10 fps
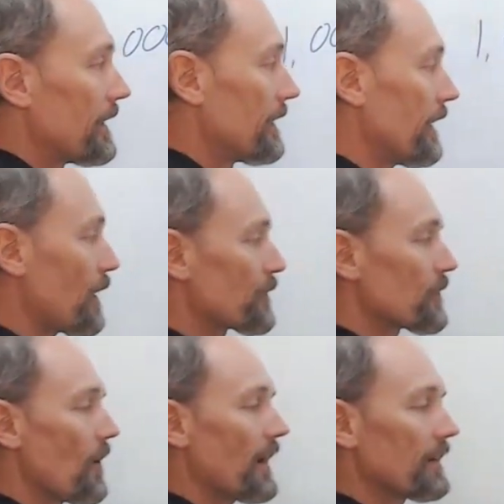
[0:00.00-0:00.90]
left,
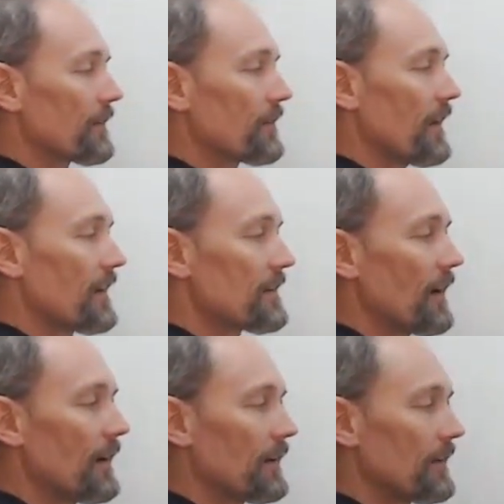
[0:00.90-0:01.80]
right, and center,